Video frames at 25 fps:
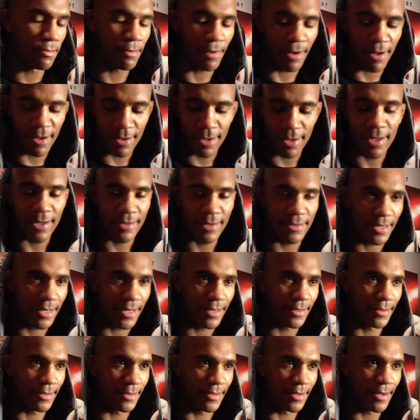
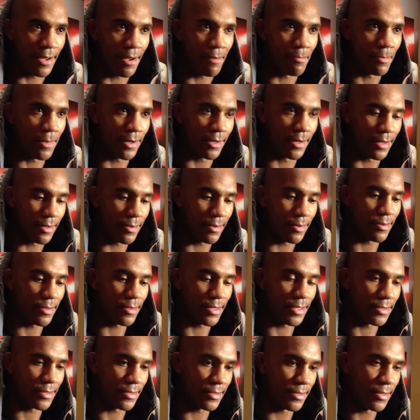Exactly, among other
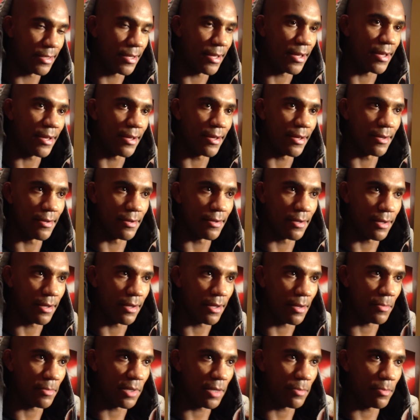things.
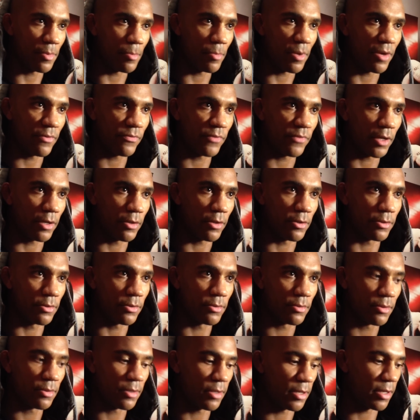I'm an MMA fighter,
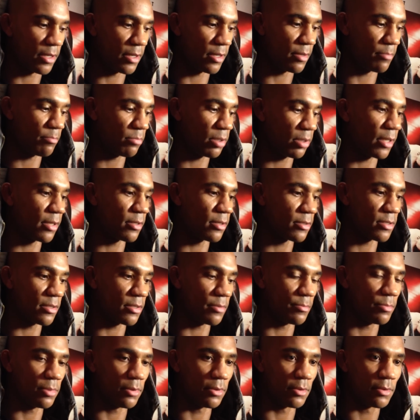plain and
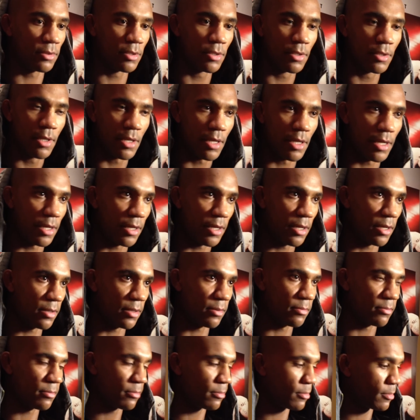simple.
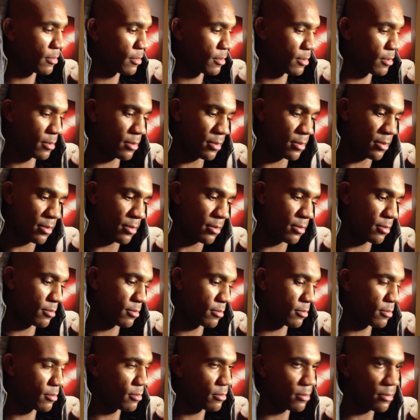
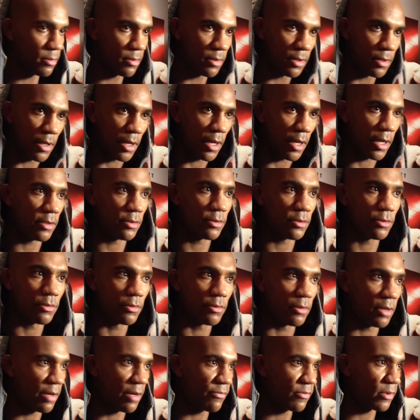I
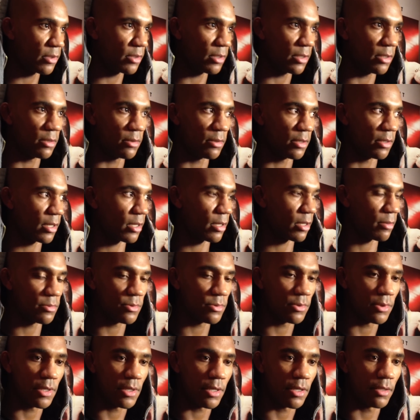do everything that comes
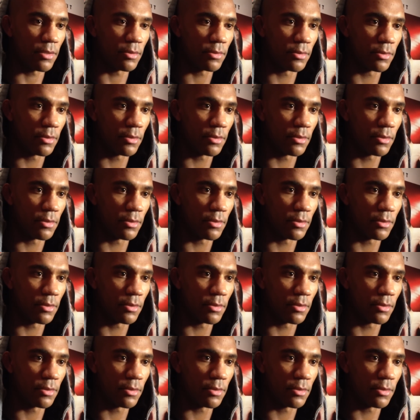with that.